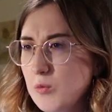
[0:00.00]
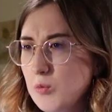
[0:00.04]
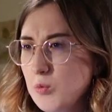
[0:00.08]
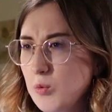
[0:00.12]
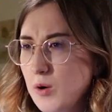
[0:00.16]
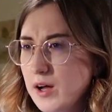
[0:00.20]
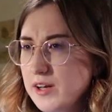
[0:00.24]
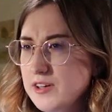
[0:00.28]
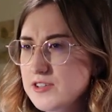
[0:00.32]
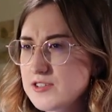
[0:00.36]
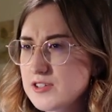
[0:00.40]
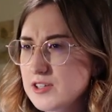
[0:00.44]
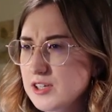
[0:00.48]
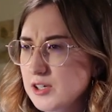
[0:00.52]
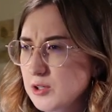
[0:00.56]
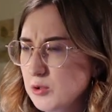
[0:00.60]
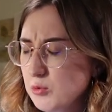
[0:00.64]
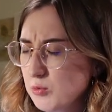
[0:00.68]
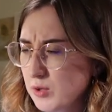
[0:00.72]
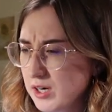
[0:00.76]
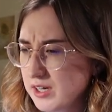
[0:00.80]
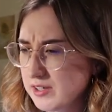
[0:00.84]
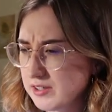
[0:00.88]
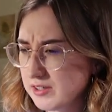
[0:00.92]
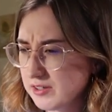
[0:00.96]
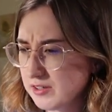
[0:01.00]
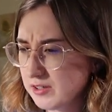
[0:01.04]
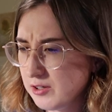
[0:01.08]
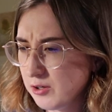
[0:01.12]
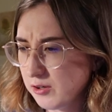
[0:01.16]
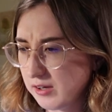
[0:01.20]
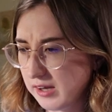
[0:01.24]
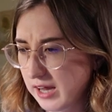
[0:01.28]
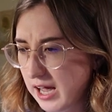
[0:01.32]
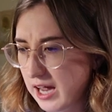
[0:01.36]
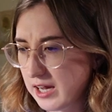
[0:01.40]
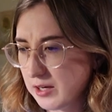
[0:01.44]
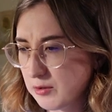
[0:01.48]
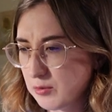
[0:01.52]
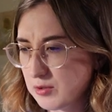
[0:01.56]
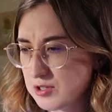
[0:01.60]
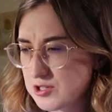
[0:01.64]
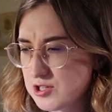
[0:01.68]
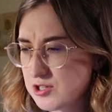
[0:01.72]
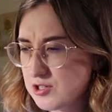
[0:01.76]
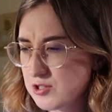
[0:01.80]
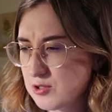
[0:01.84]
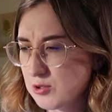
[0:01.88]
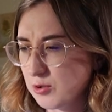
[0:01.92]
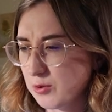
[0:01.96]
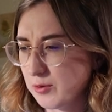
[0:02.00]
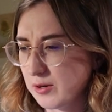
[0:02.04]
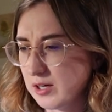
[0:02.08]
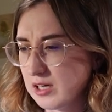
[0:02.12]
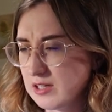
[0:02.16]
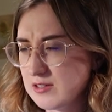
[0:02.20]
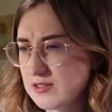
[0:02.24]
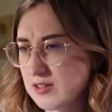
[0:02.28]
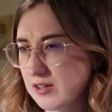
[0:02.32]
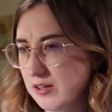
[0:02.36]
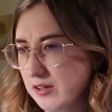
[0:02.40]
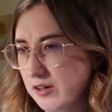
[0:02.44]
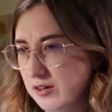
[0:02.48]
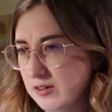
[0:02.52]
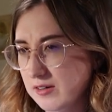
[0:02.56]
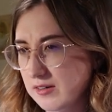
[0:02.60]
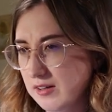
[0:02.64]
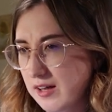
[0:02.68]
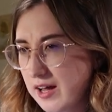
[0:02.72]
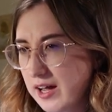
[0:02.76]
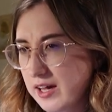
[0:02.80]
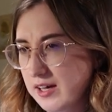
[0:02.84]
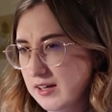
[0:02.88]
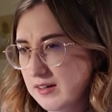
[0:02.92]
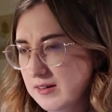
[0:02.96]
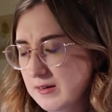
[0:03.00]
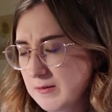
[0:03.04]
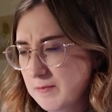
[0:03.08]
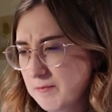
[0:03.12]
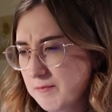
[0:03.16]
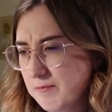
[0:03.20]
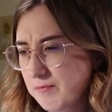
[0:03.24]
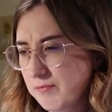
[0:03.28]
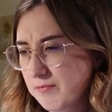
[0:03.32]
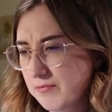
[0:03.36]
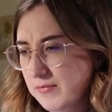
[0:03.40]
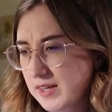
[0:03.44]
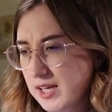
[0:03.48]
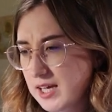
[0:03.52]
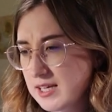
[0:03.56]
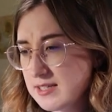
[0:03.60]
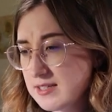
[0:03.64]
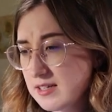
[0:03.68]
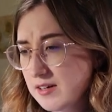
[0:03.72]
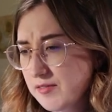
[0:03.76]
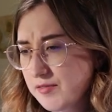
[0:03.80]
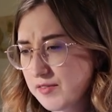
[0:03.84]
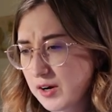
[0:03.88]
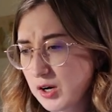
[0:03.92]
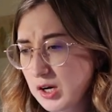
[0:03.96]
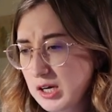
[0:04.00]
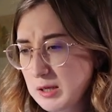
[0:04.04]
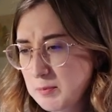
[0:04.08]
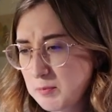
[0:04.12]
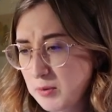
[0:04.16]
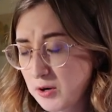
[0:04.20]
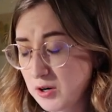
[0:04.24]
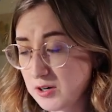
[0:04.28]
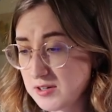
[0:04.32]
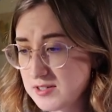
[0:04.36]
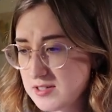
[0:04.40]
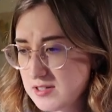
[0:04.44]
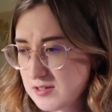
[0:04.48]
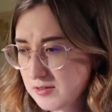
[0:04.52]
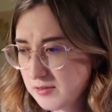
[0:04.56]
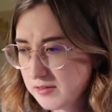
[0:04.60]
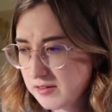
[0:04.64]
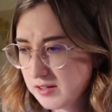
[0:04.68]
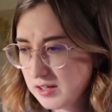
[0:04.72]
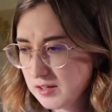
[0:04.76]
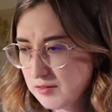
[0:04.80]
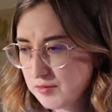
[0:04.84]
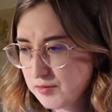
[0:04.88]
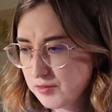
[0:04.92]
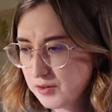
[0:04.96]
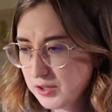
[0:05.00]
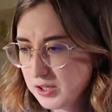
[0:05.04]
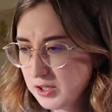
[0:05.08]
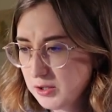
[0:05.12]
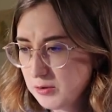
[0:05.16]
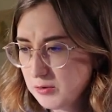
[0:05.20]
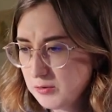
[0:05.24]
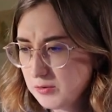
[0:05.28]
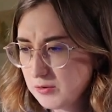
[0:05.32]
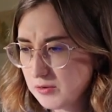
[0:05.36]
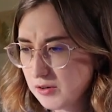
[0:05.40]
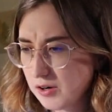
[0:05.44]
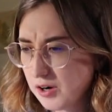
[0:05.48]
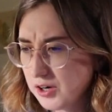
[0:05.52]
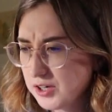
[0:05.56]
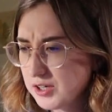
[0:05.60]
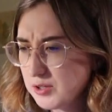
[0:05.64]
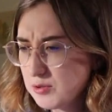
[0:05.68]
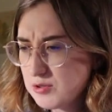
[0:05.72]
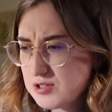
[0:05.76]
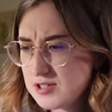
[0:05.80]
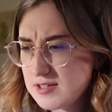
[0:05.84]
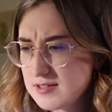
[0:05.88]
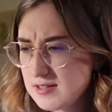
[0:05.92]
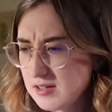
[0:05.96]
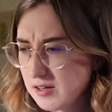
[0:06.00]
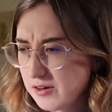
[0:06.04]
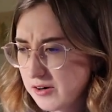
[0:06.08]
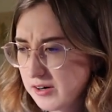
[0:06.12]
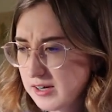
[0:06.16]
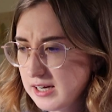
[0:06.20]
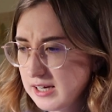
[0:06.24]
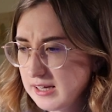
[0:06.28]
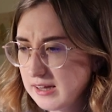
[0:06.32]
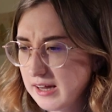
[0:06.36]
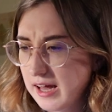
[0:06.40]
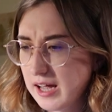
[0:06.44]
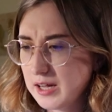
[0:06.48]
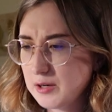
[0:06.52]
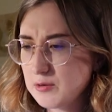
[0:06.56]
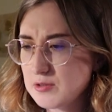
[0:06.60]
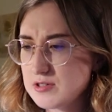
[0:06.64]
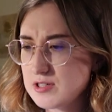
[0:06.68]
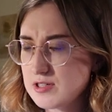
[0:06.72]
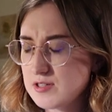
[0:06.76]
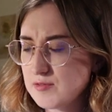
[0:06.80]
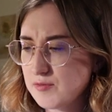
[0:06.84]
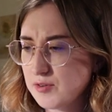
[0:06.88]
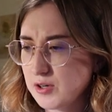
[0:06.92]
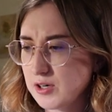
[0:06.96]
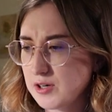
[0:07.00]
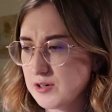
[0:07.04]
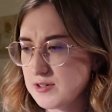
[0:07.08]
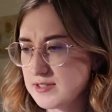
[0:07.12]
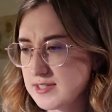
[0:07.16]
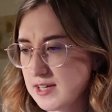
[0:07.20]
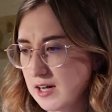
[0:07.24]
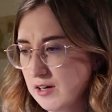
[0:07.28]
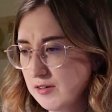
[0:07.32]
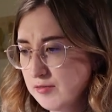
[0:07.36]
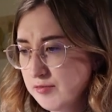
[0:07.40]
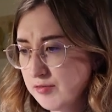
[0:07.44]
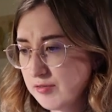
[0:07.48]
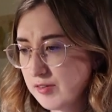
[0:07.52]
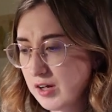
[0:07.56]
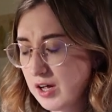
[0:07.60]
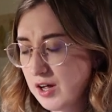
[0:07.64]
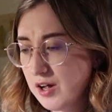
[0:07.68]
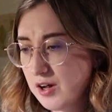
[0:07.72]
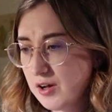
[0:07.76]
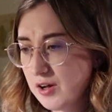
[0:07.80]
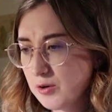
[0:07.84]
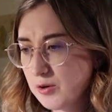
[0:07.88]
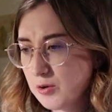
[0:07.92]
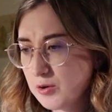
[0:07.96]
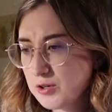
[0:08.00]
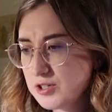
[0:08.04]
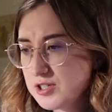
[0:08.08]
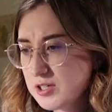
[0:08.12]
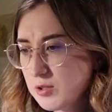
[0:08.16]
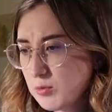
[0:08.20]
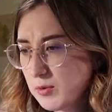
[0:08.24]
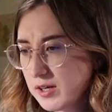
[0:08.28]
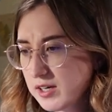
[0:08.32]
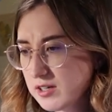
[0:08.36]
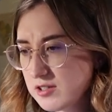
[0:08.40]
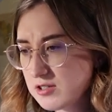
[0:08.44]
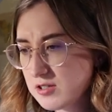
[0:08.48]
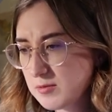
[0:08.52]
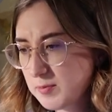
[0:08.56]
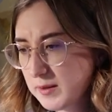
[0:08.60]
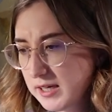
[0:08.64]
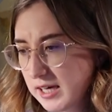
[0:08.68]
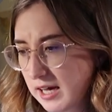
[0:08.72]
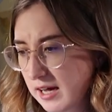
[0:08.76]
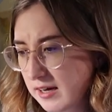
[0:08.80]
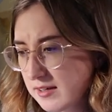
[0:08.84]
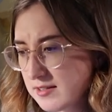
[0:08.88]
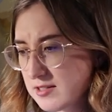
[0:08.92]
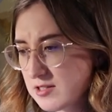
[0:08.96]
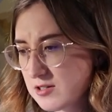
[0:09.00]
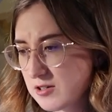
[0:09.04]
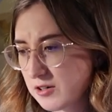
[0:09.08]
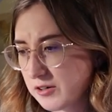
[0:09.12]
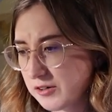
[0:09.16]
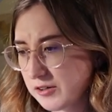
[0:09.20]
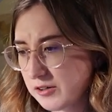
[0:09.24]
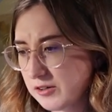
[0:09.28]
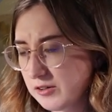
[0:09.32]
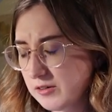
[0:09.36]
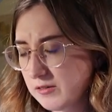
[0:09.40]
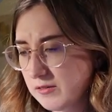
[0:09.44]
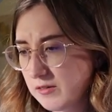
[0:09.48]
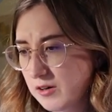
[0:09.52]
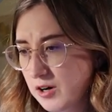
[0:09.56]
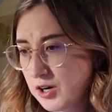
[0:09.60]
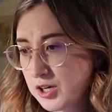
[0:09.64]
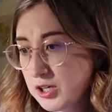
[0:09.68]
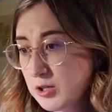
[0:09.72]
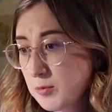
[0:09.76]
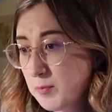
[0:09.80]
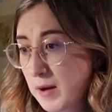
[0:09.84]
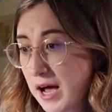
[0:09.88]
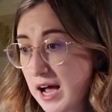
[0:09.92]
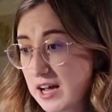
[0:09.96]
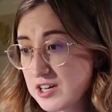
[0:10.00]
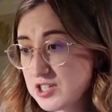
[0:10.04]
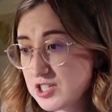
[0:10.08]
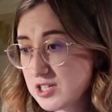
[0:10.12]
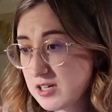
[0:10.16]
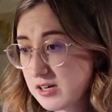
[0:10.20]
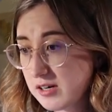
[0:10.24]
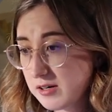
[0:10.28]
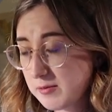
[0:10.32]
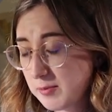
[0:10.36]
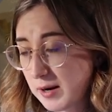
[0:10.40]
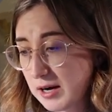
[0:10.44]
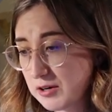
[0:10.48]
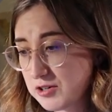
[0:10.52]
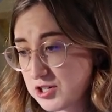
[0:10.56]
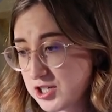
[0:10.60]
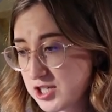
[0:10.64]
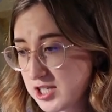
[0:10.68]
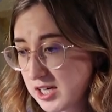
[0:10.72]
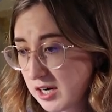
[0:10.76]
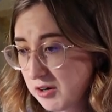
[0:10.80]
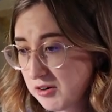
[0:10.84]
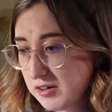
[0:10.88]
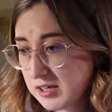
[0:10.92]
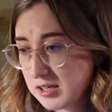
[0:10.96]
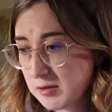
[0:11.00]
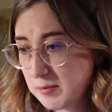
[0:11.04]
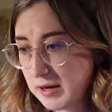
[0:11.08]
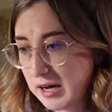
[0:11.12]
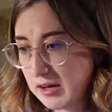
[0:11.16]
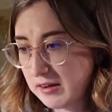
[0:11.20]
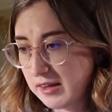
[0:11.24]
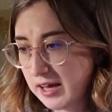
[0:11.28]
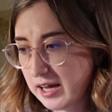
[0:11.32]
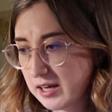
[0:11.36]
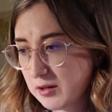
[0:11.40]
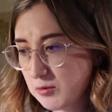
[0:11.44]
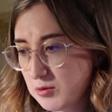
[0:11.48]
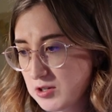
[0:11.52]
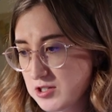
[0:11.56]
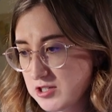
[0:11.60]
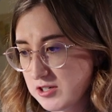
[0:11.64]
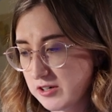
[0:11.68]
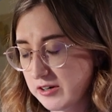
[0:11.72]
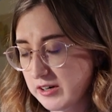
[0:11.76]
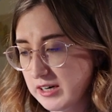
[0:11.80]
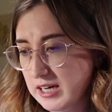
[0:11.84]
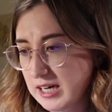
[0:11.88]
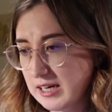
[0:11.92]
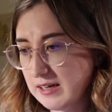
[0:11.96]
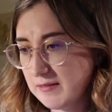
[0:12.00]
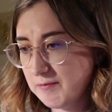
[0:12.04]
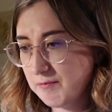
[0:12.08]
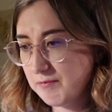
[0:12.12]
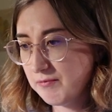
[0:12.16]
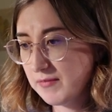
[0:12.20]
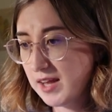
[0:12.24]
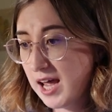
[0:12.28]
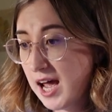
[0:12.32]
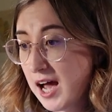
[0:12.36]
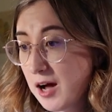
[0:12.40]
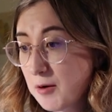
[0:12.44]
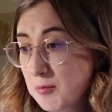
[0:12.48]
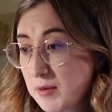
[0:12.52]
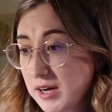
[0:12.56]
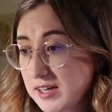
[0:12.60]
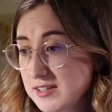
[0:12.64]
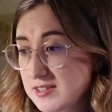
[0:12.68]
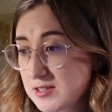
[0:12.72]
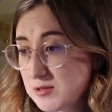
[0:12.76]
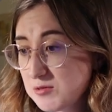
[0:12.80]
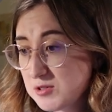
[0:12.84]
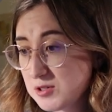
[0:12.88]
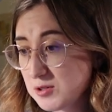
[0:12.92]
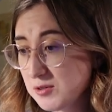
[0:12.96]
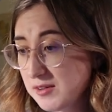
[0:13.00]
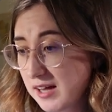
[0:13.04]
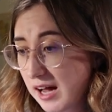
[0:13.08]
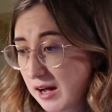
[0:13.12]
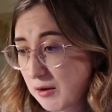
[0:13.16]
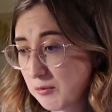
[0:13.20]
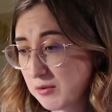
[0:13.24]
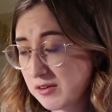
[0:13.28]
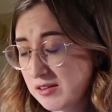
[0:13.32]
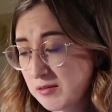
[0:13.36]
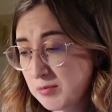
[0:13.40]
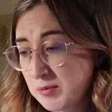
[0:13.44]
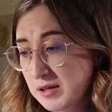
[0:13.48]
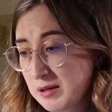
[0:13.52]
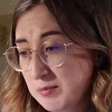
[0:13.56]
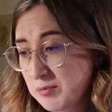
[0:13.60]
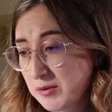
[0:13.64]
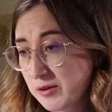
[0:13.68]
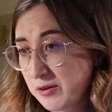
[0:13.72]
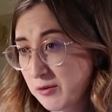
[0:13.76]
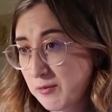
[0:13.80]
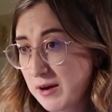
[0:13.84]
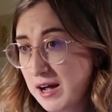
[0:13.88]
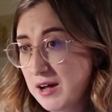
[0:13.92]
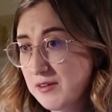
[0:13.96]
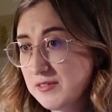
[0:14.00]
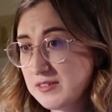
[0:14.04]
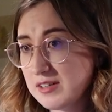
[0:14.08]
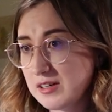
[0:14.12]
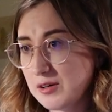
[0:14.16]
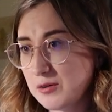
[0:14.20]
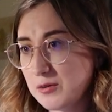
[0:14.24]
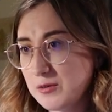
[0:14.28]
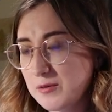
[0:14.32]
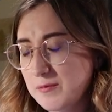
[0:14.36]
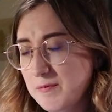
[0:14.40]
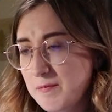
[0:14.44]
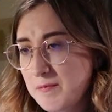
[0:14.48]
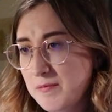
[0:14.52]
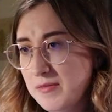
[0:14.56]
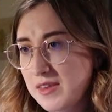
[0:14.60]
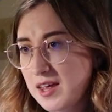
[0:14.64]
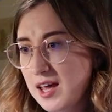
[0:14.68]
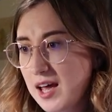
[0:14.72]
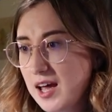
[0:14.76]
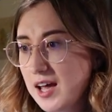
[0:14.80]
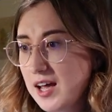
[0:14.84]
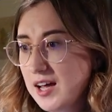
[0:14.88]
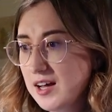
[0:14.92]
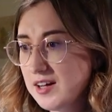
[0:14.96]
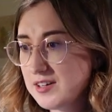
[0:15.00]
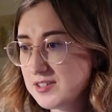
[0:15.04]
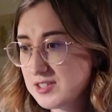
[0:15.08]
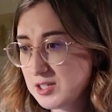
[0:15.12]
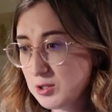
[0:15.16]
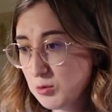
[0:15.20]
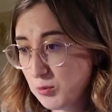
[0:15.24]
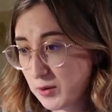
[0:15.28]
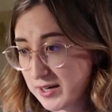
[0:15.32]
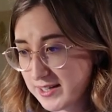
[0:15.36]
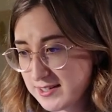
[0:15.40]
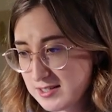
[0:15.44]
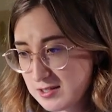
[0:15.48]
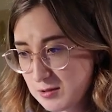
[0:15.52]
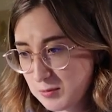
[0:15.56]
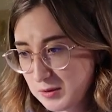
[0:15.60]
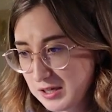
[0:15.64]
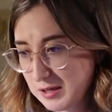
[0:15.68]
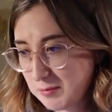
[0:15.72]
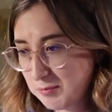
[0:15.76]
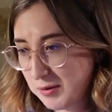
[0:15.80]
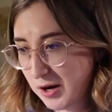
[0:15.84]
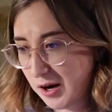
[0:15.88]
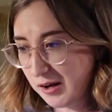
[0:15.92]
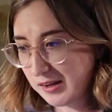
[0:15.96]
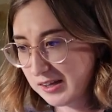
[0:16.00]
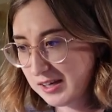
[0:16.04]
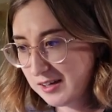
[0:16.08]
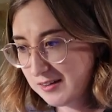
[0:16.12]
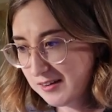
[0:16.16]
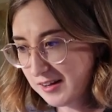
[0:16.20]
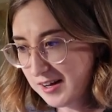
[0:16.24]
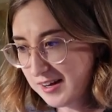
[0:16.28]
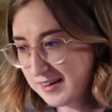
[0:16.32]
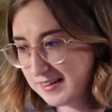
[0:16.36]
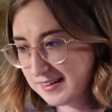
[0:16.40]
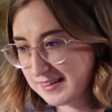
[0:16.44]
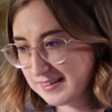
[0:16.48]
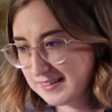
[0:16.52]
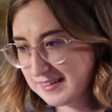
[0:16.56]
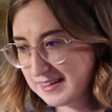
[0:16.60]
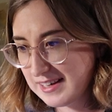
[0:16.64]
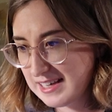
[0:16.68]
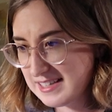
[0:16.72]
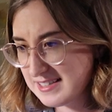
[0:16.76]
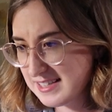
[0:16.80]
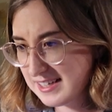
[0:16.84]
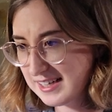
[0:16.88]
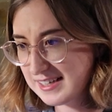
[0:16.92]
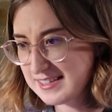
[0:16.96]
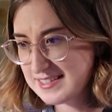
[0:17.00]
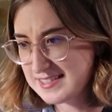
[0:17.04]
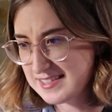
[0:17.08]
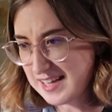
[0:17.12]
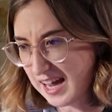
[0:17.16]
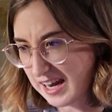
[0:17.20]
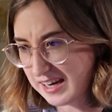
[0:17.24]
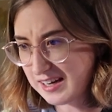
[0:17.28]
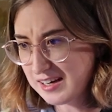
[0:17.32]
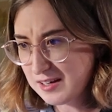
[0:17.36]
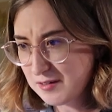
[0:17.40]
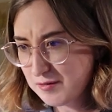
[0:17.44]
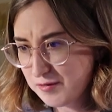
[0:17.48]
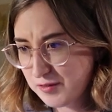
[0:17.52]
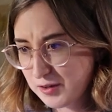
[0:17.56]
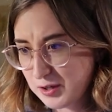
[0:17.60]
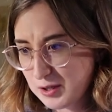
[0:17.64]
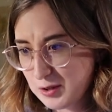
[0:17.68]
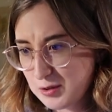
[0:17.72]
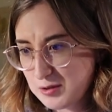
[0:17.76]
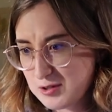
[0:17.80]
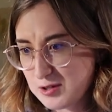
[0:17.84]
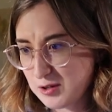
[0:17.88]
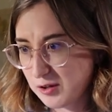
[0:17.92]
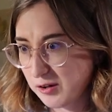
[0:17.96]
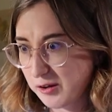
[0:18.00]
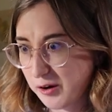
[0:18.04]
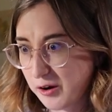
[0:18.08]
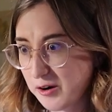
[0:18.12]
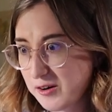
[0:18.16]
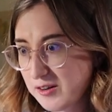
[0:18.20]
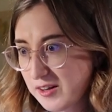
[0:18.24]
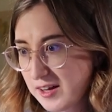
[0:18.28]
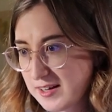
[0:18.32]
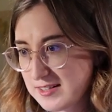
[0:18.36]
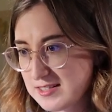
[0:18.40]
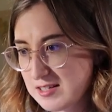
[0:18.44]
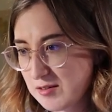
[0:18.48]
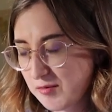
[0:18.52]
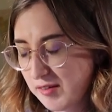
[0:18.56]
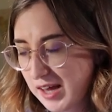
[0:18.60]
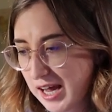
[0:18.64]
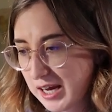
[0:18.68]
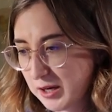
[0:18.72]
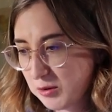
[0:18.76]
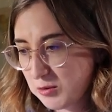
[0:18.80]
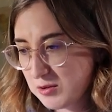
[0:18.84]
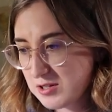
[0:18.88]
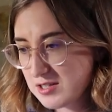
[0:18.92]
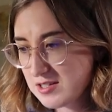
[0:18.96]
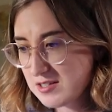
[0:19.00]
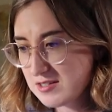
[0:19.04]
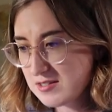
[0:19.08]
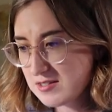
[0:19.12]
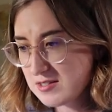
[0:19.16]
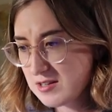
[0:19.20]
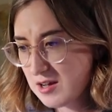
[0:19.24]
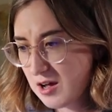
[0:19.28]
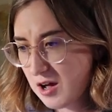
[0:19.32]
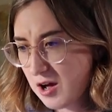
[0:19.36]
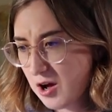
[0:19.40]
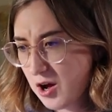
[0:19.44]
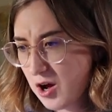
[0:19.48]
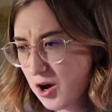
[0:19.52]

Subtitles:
What do you want your language story to look like? Is it a very personal thing for you? Are you just learning languages for yourself? Or do you want it to be external? Are you passionate about sharing about language learning? How might you do that with the people around you? Do you want to be a polyglot? Is it exciting for you to learn lots of languages?